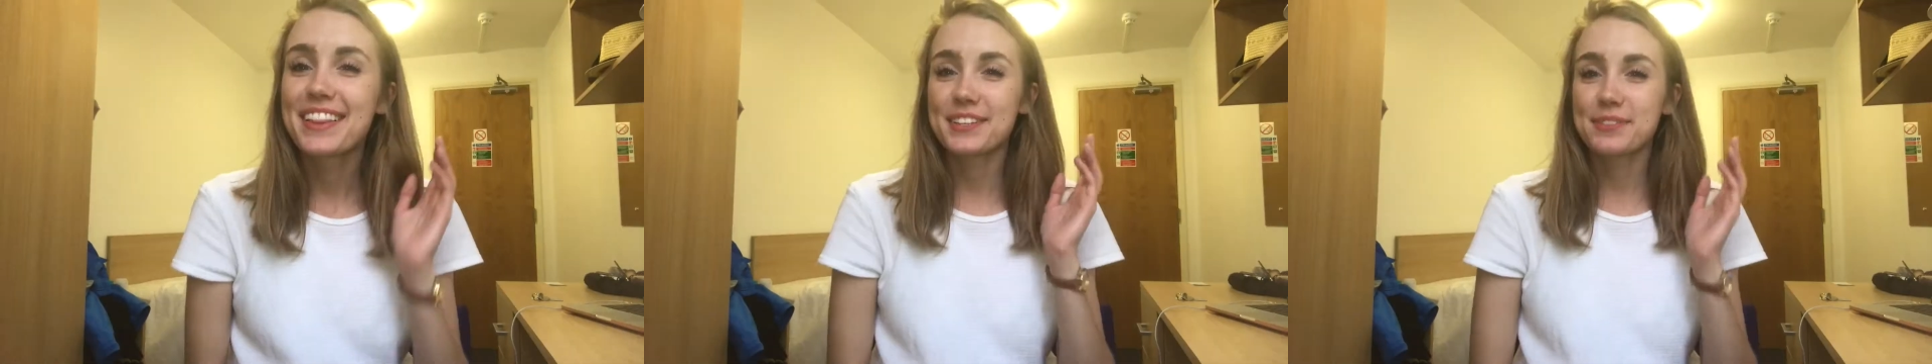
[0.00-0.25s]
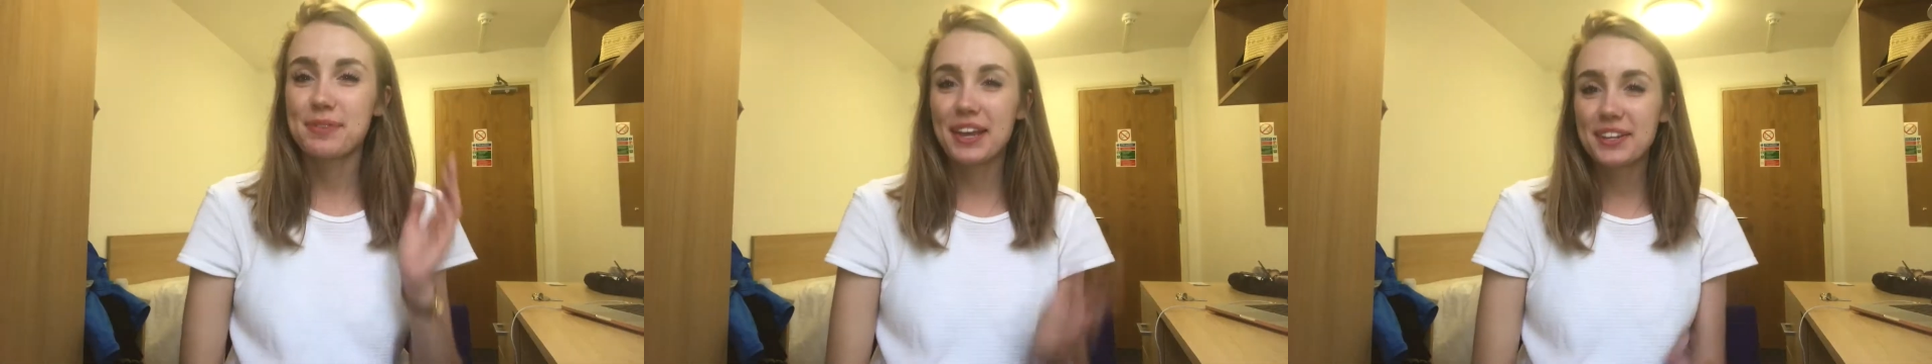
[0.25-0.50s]

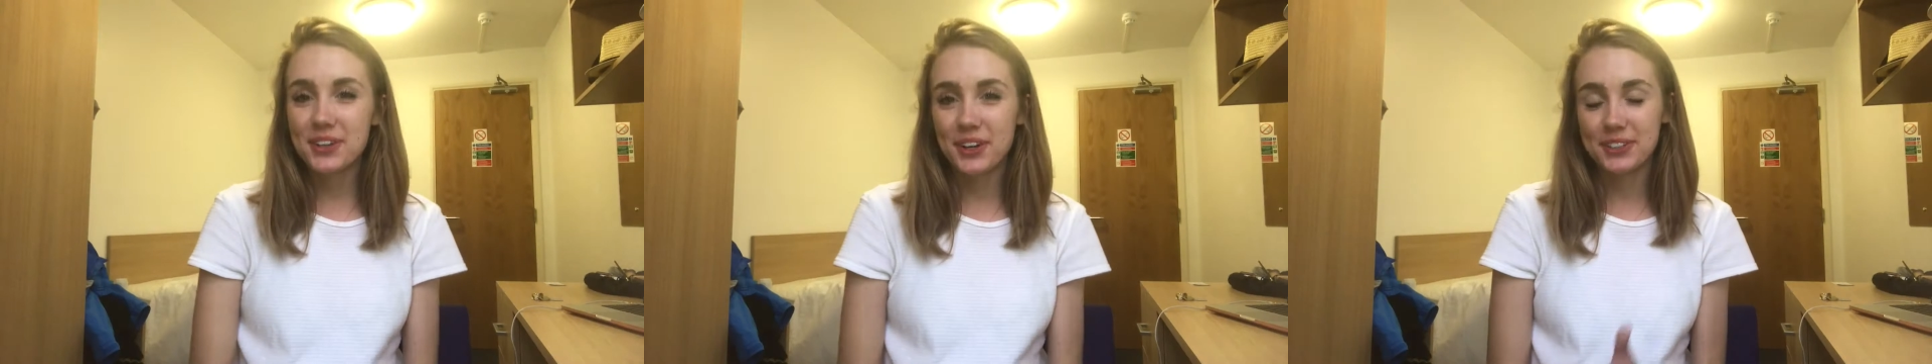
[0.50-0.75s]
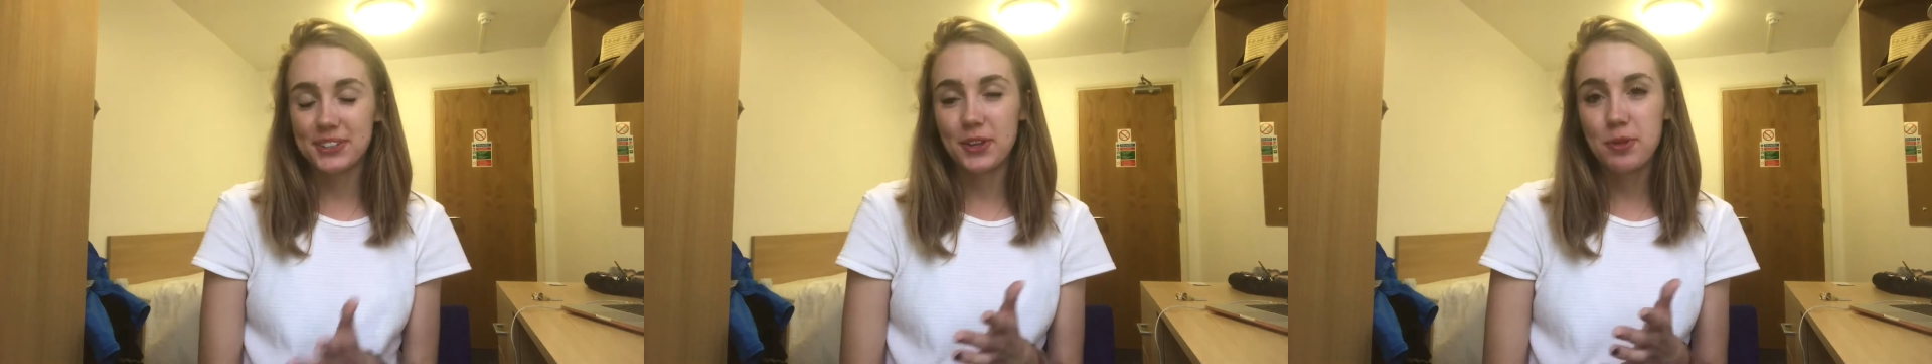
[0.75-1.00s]
This weekend
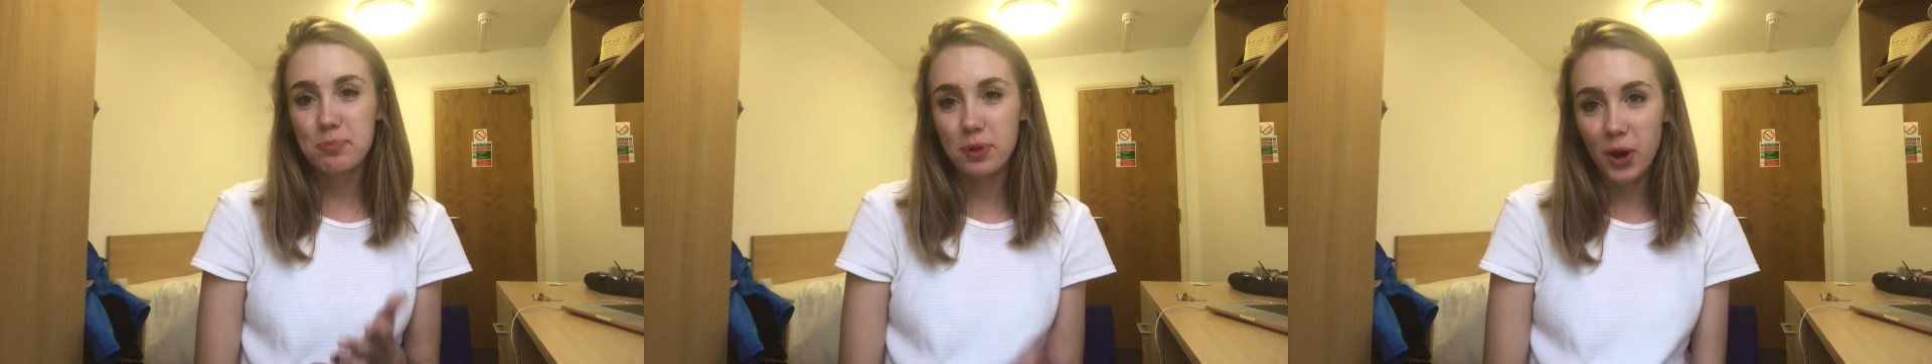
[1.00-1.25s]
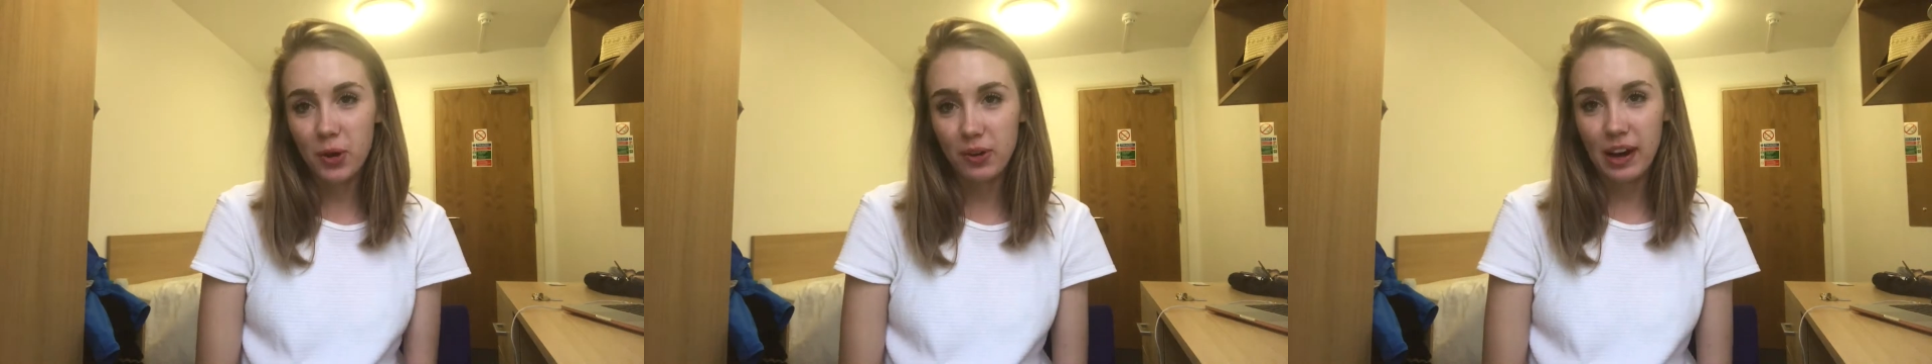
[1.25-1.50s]
also, the
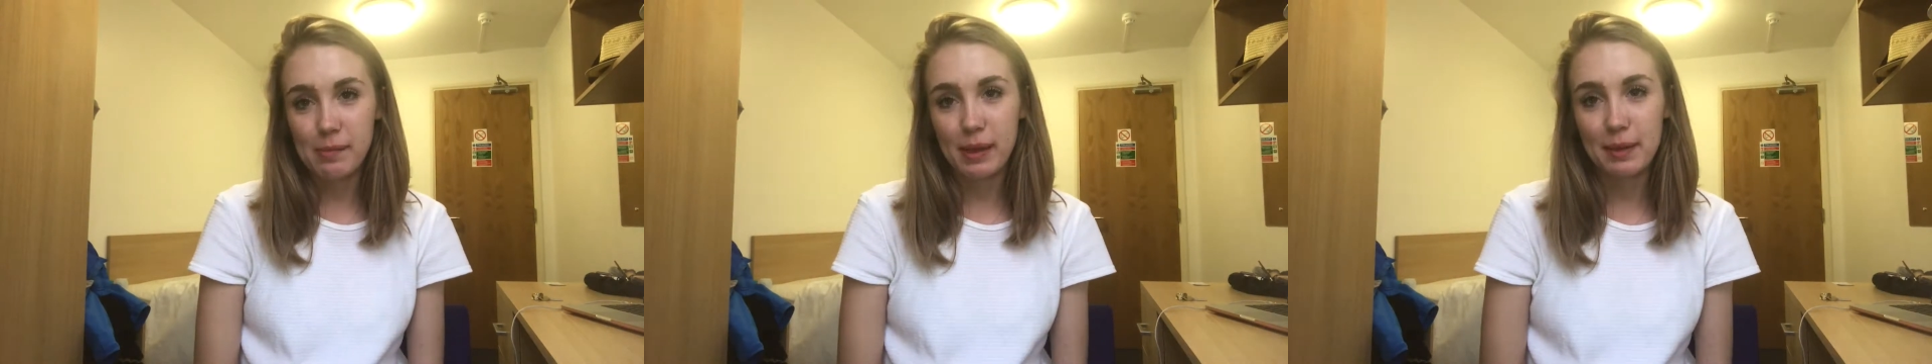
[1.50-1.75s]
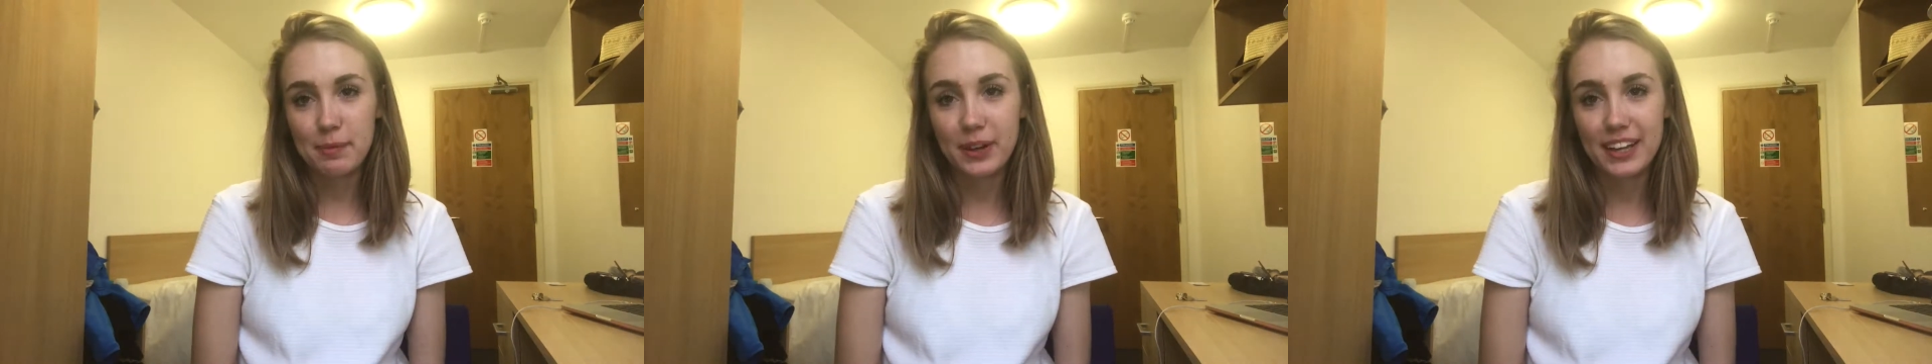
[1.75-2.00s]
program
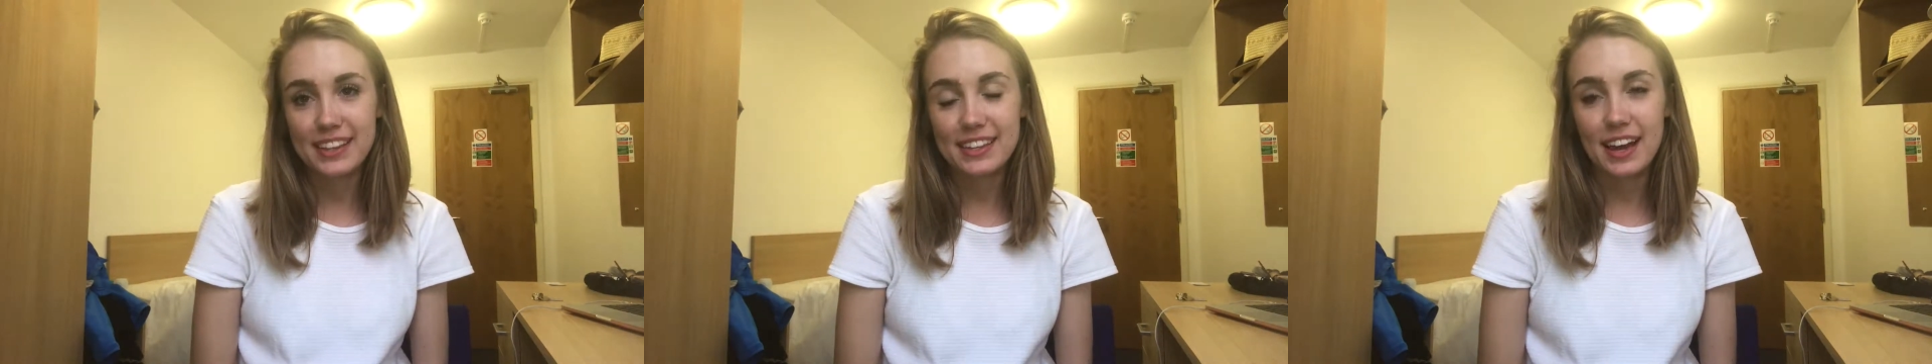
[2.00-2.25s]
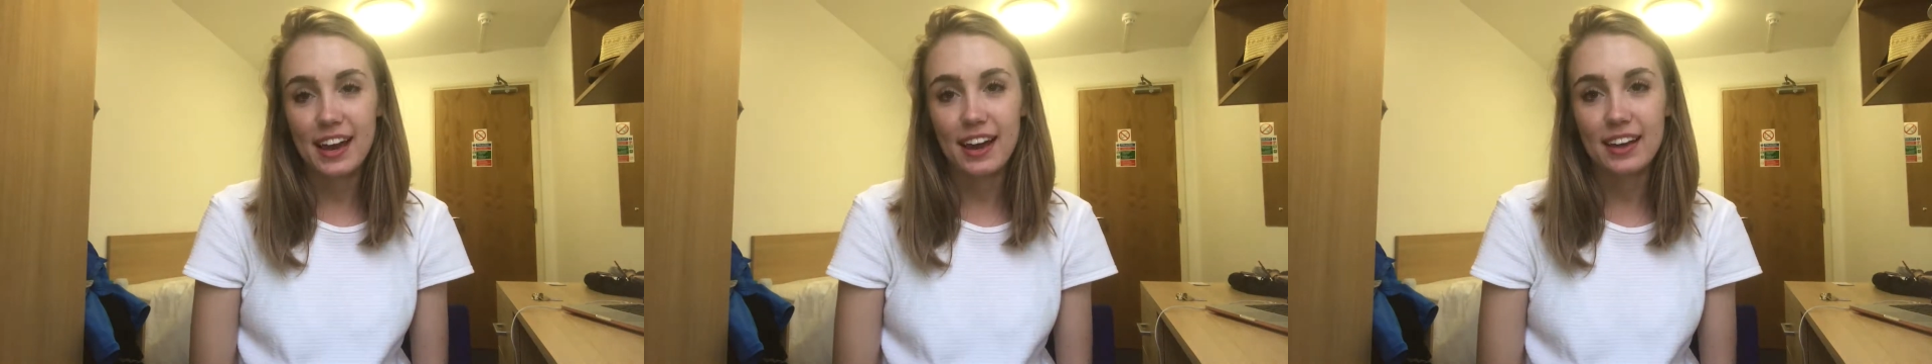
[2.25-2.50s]
I'm with
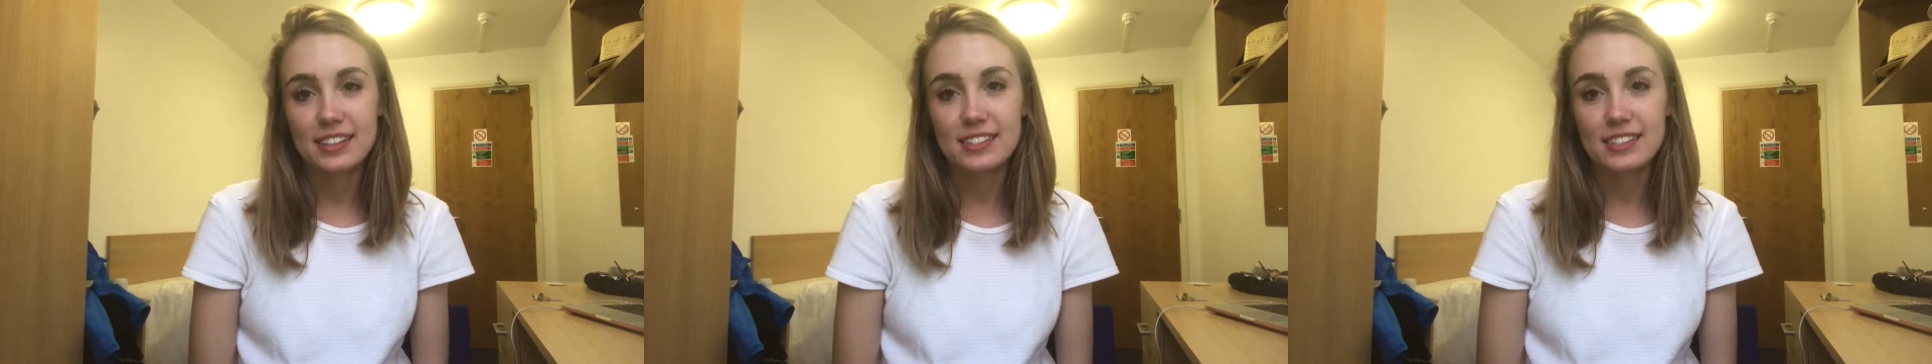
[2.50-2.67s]
uh,